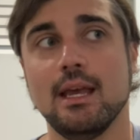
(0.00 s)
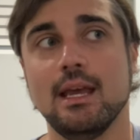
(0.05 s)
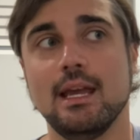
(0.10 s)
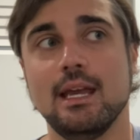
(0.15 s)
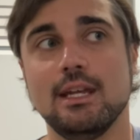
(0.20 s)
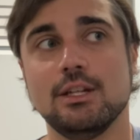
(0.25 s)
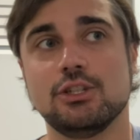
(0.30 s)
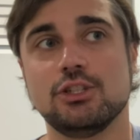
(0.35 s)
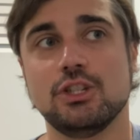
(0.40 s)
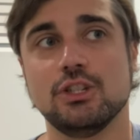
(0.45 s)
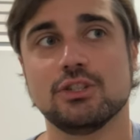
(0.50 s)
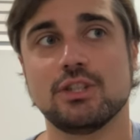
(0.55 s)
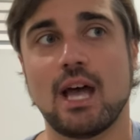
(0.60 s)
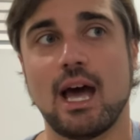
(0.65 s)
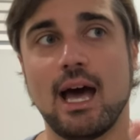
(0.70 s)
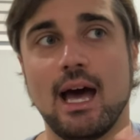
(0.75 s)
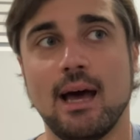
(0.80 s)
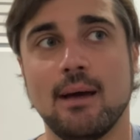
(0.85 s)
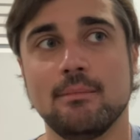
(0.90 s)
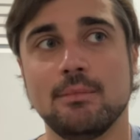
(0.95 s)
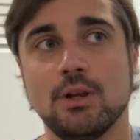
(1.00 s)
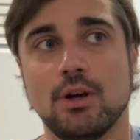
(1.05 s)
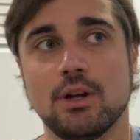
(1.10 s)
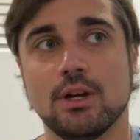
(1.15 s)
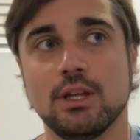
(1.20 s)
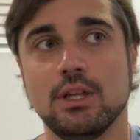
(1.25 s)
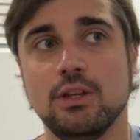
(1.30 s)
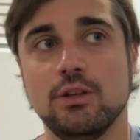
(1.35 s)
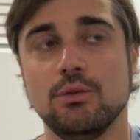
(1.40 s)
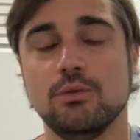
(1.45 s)
It's just, I'm not
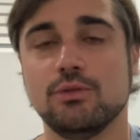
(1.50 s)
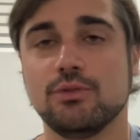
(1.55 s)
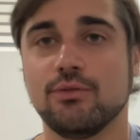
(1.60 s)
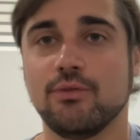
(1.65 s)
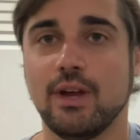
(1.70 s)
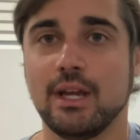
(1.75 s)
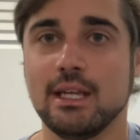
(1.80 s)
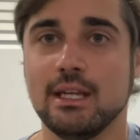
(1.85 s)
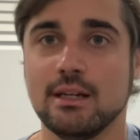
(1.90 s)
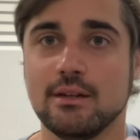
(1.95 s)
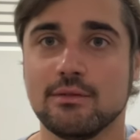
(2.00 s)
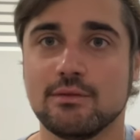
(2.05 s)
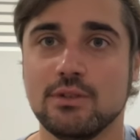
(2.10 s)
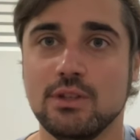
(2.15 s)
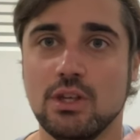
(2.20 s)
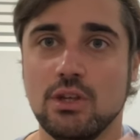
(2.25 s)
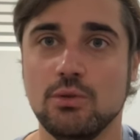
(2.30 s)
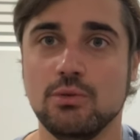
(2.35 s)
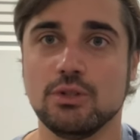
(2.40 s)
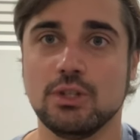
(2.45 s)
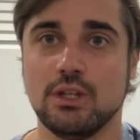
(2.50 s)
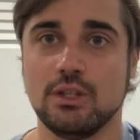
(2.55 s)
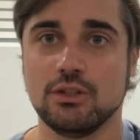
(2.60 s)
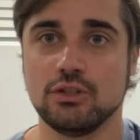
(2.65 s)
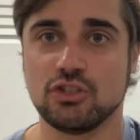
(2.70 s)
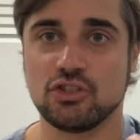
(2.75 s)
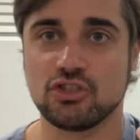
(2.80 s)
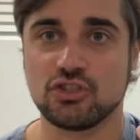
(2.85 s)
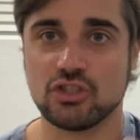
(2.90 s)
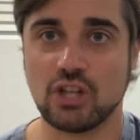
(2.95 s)
a huge fan of using
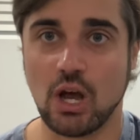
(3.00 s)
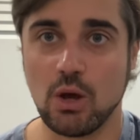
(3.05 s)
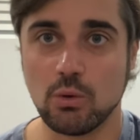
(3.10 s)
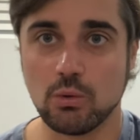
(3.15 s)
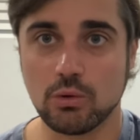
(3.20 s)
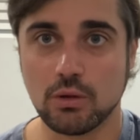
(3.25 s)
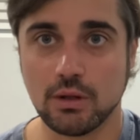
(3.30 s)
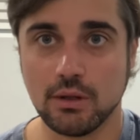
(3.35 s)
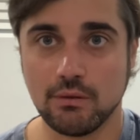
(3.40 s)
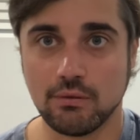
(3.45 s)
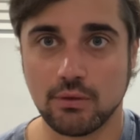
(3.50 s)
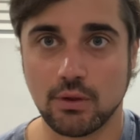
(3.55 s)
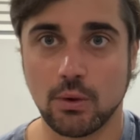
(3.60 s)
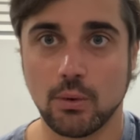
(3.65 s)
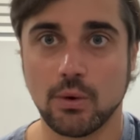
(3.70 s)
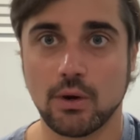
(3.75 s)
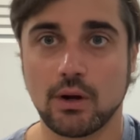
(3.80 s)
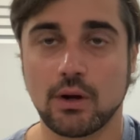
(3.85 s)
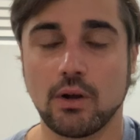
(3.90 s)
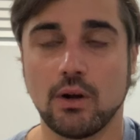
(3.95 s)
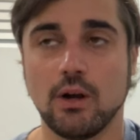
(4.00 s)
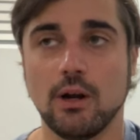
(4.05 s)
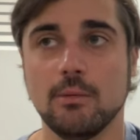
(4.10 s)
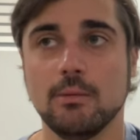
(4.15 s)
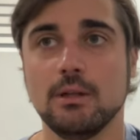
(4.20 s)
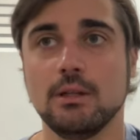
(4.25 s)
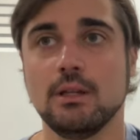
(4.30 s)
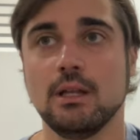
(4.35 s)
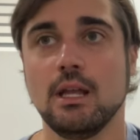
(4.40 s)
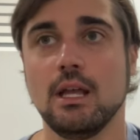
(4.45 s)
solely
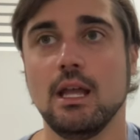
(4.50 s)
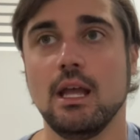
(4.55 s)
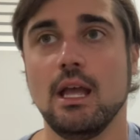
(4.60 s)
fluorocarbon.